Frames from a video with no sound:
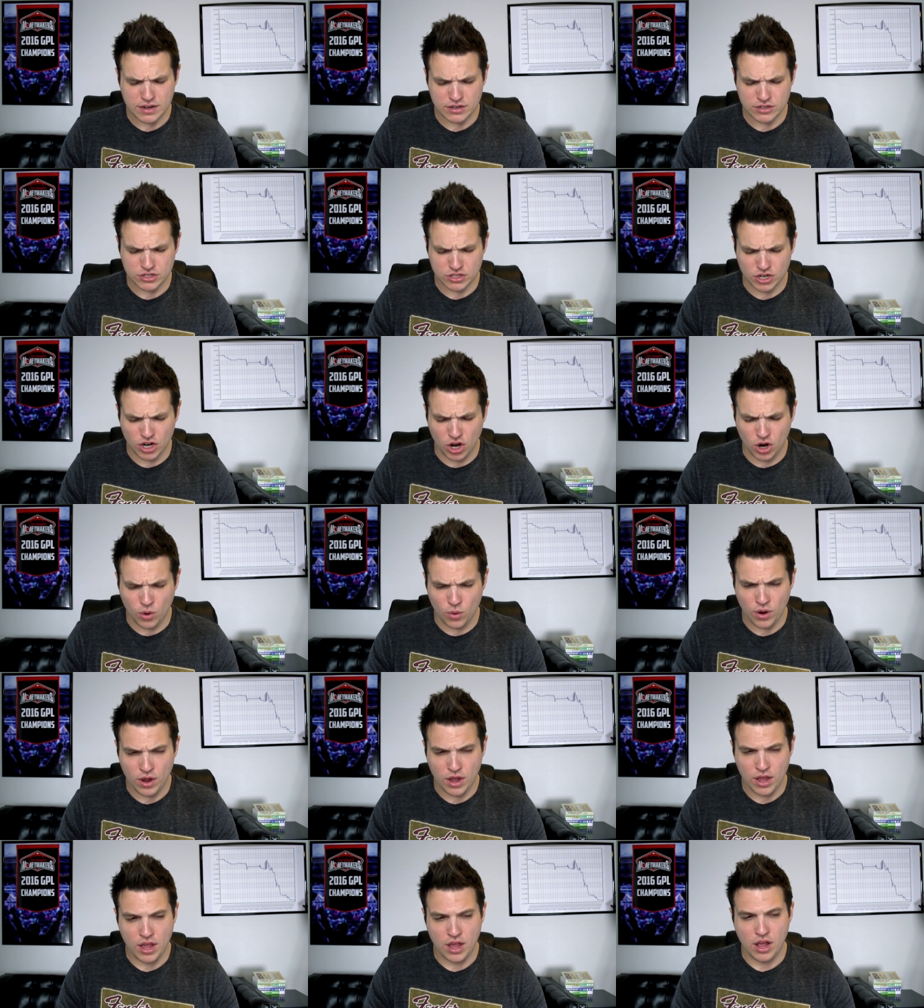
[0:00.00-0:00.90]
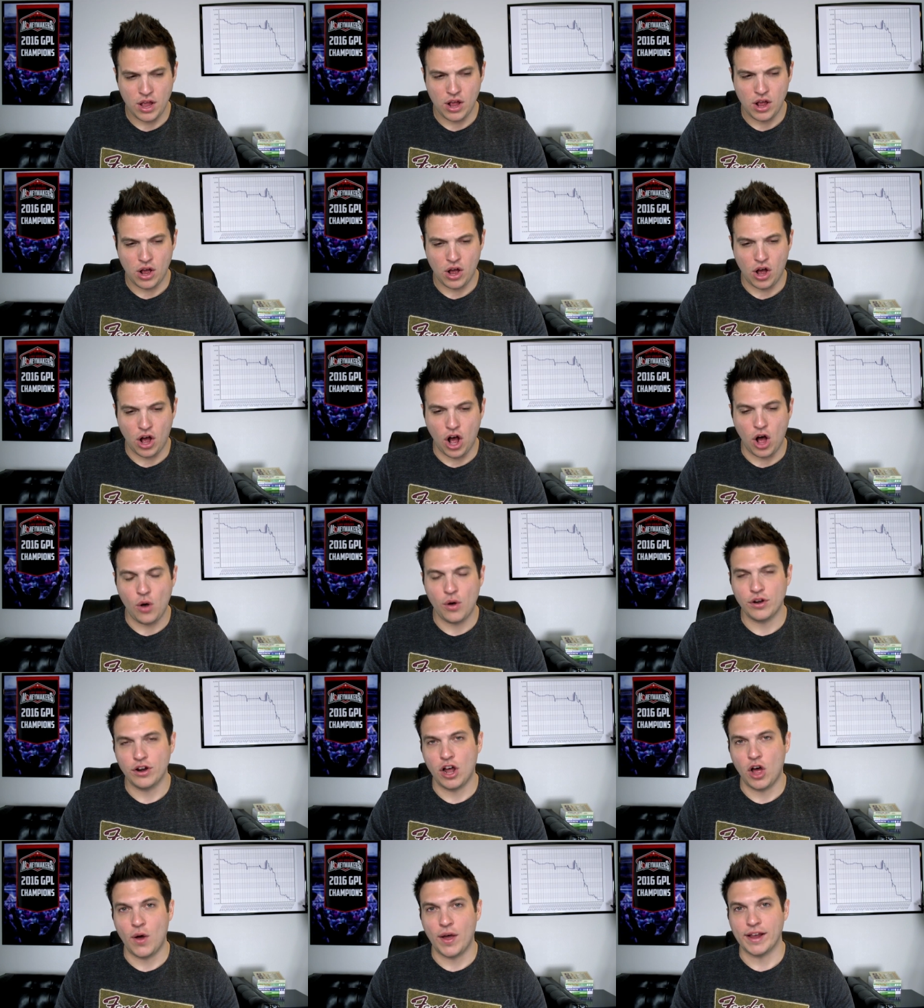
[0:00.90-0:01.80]
So, all
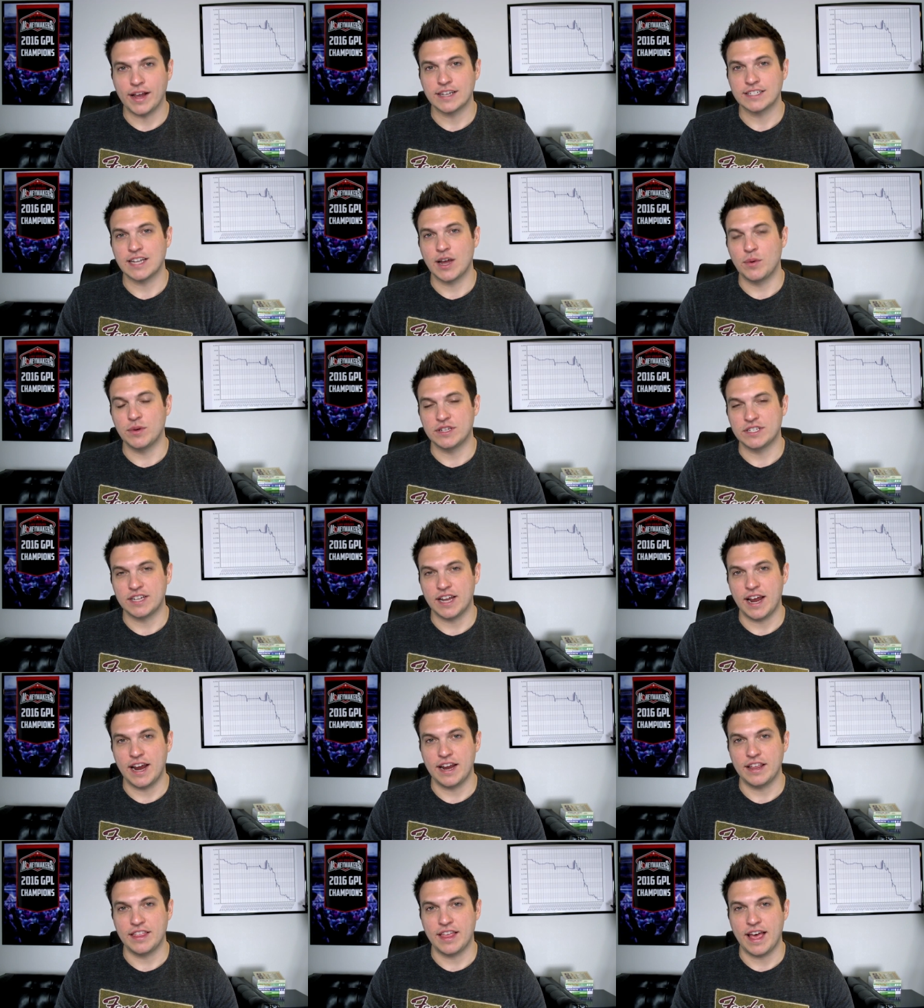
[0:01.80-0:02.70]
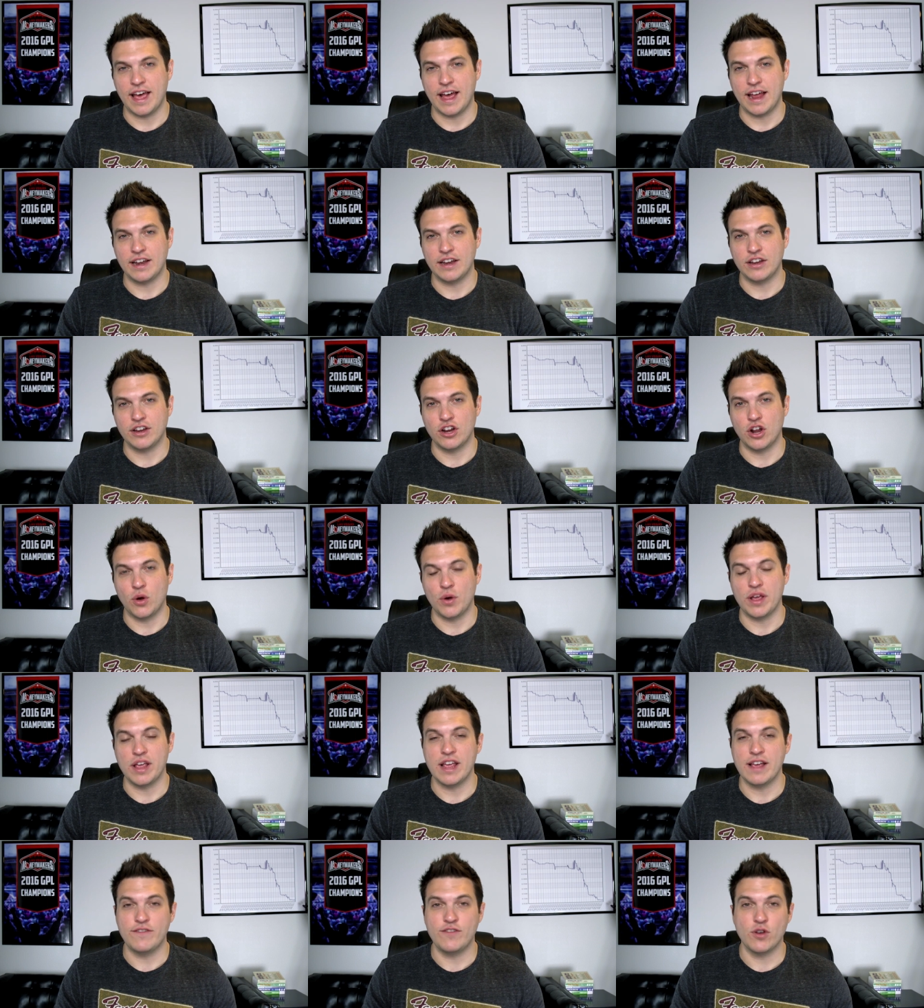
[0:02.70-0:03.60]
in all, I guess I would say that, you know,
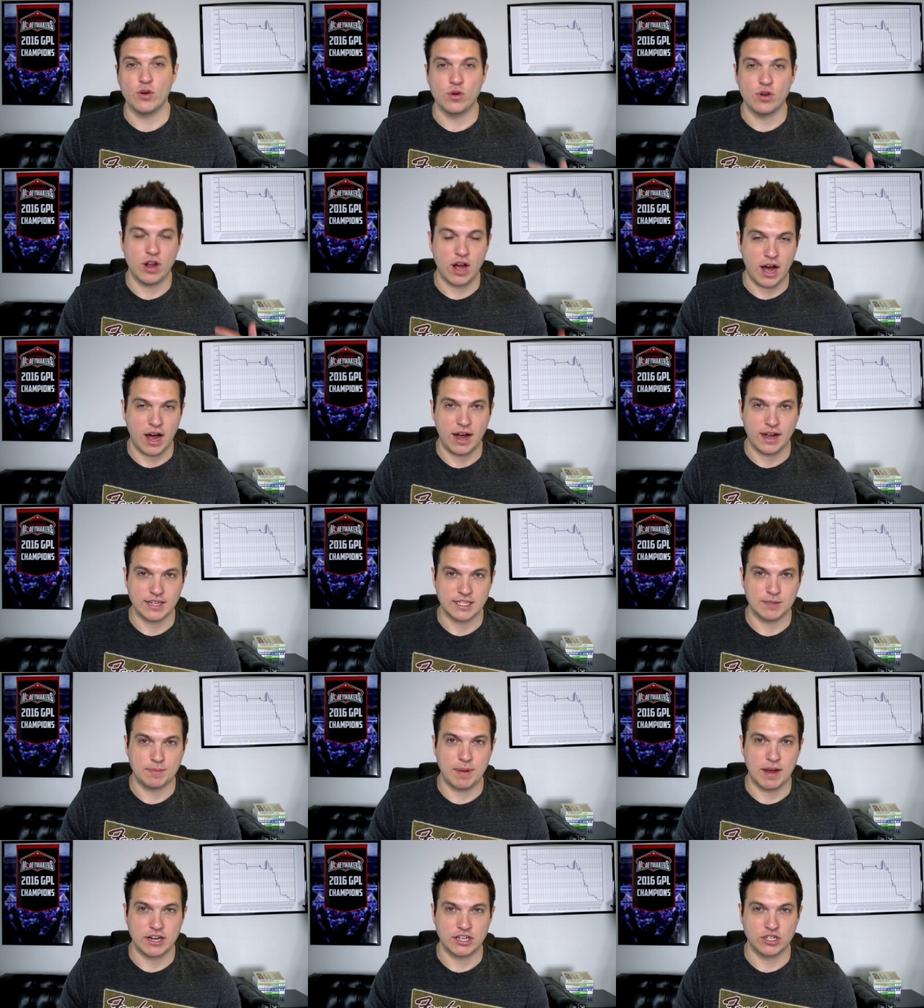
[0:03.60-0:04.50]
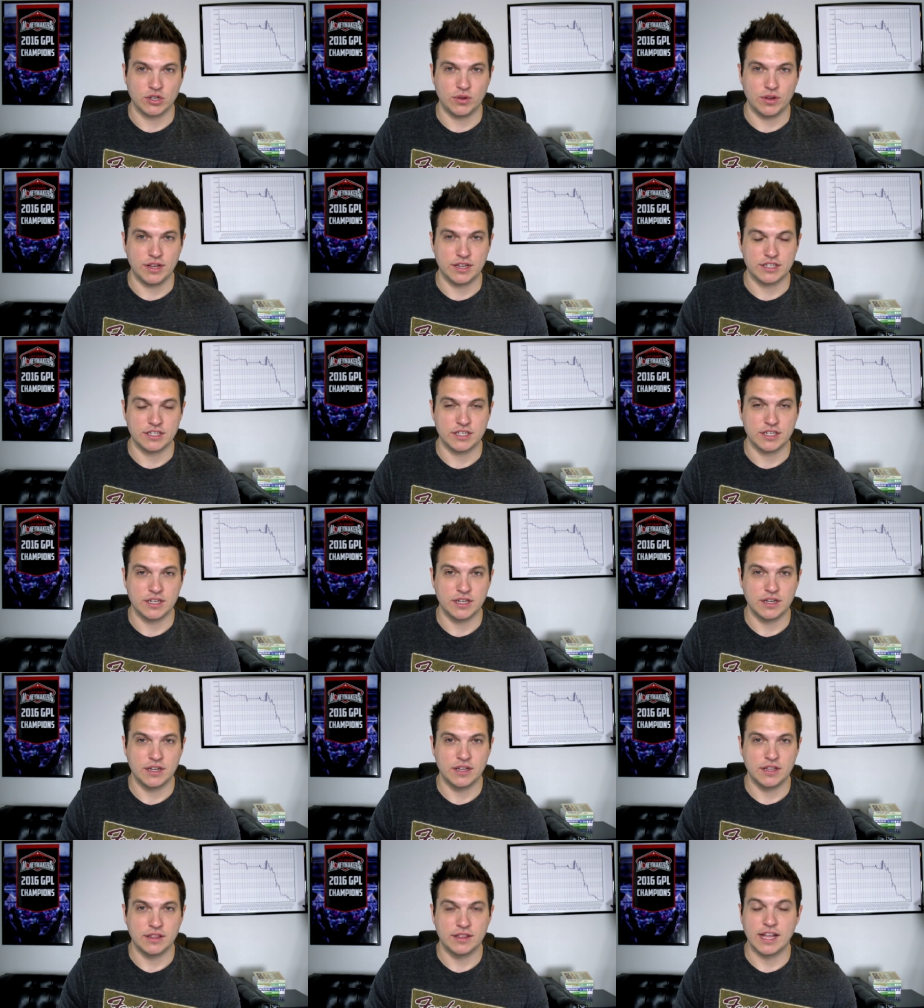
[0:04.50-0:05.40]
if you're not a specialist,
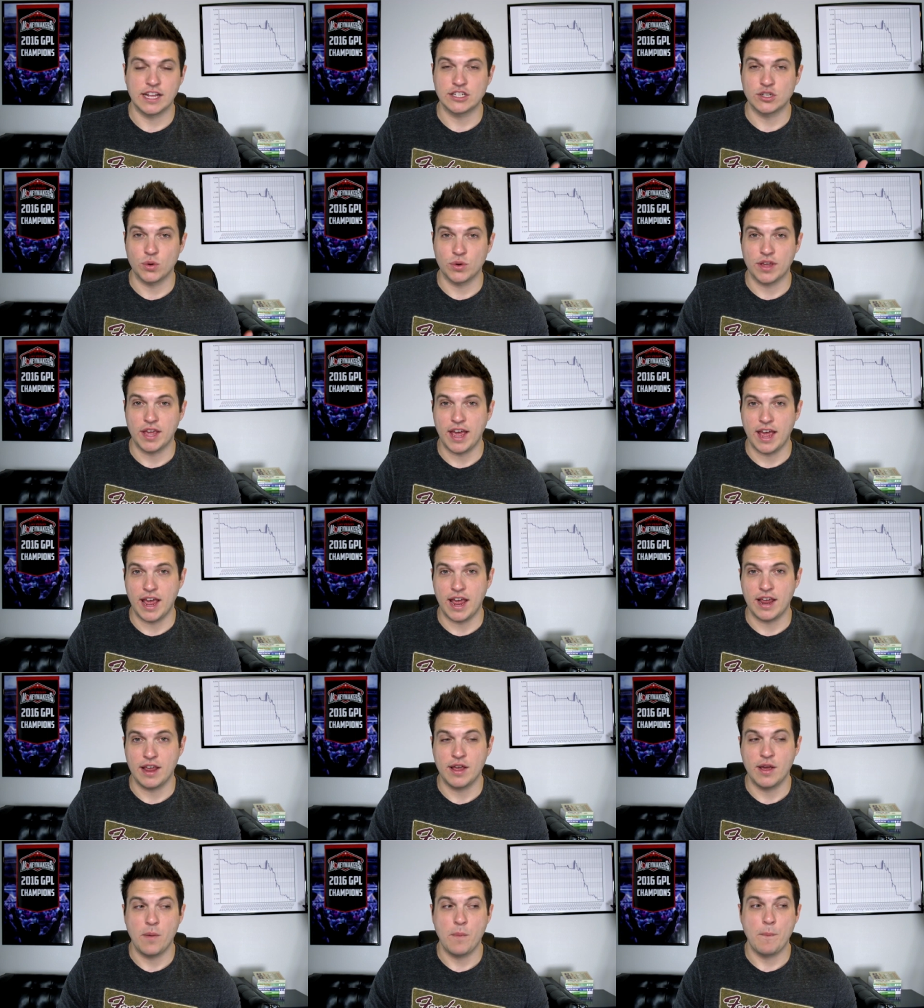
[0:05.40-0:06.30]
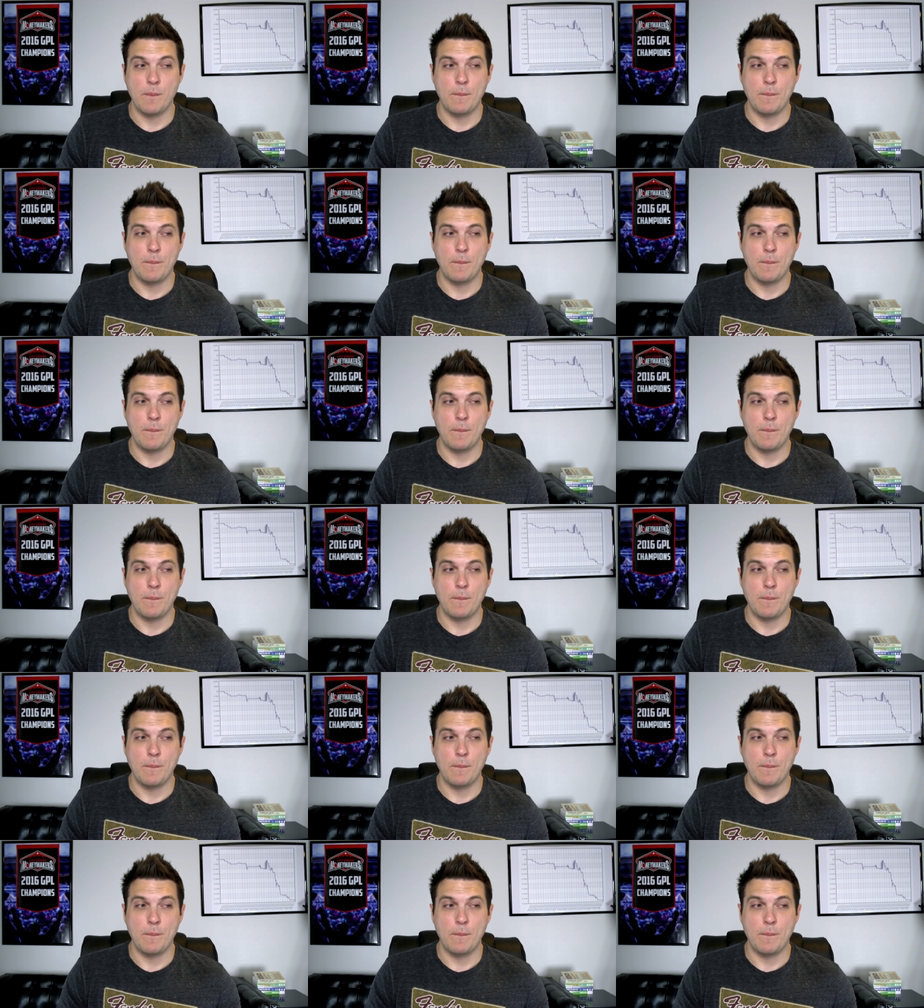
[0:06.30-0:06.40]
that's okay.